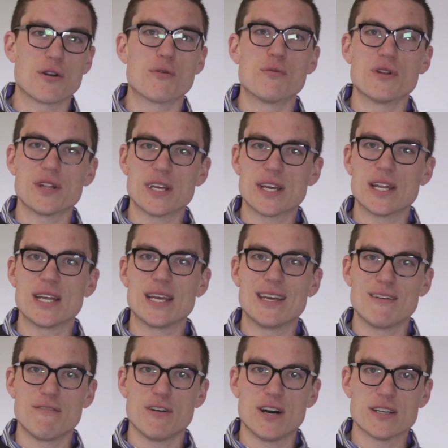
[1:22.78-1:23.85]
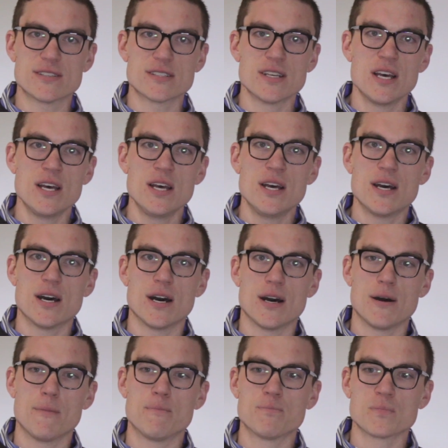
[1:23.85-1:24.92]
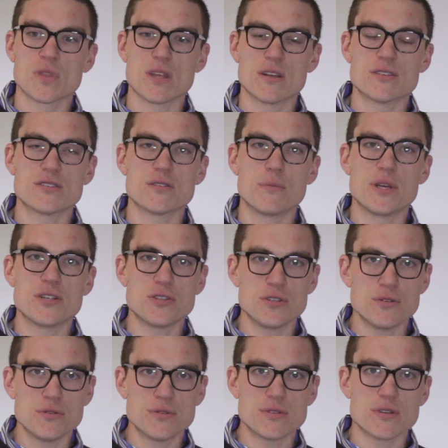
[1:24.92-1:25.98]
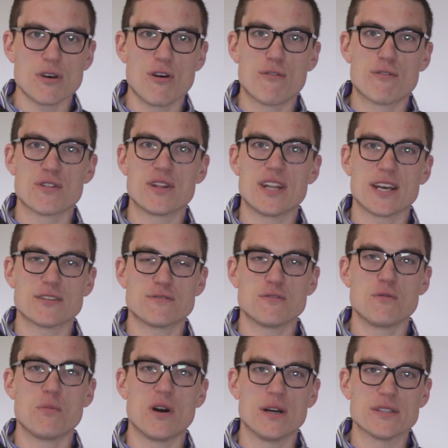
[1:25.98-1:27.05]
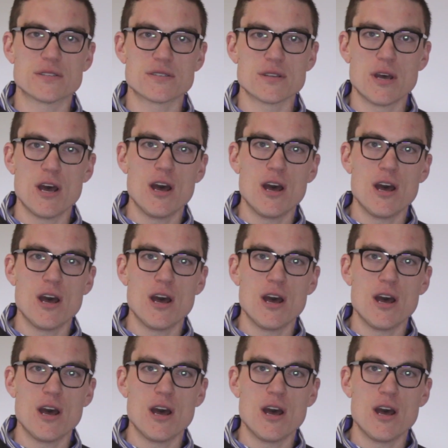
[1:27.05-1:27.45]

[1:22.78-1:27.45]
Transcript: are really going to give us some issues over the next few months.